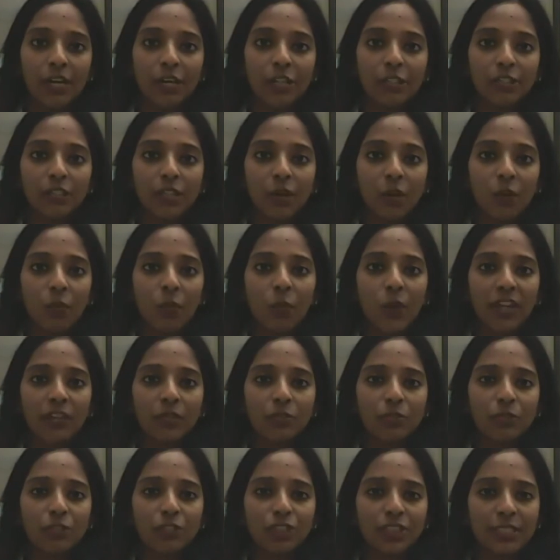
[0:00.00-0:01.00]
So when
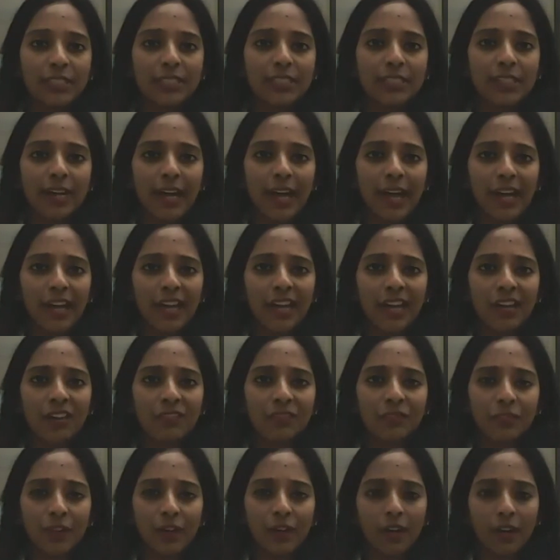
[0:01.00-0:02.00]
you just
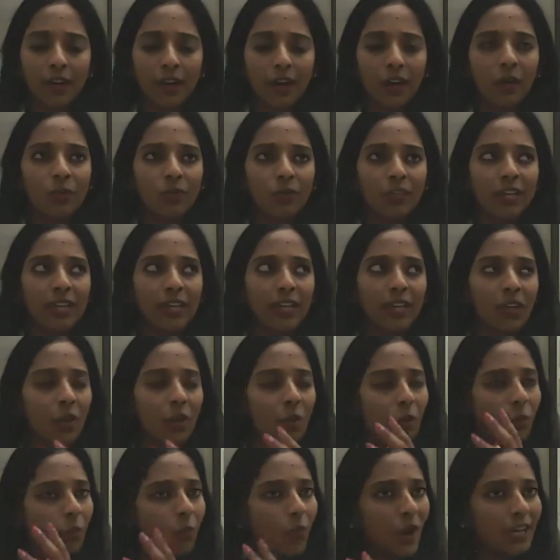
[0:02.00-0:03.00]
have only
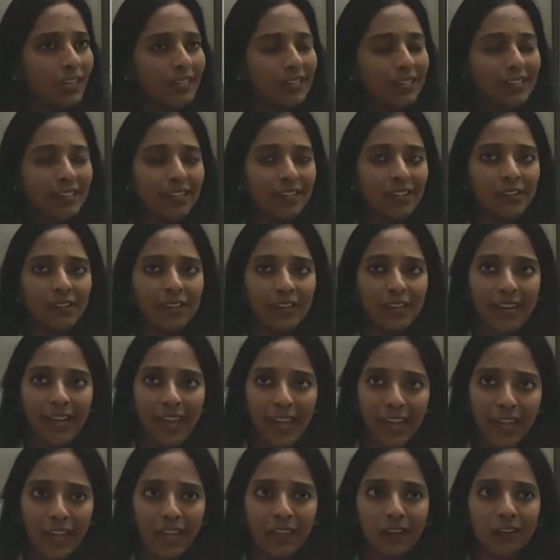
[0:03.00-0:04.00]
one hearing
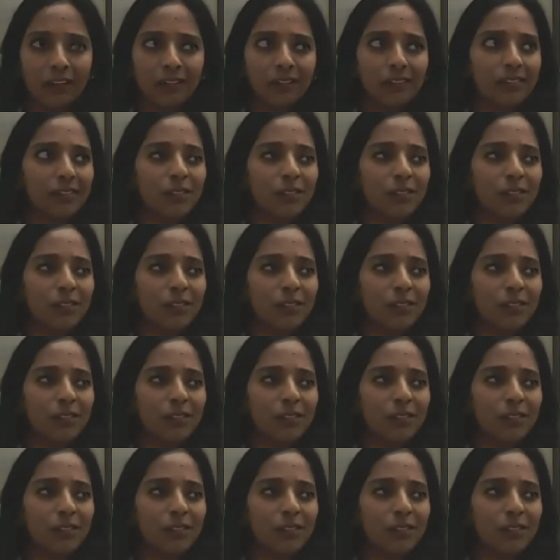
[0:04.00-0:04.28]
aid,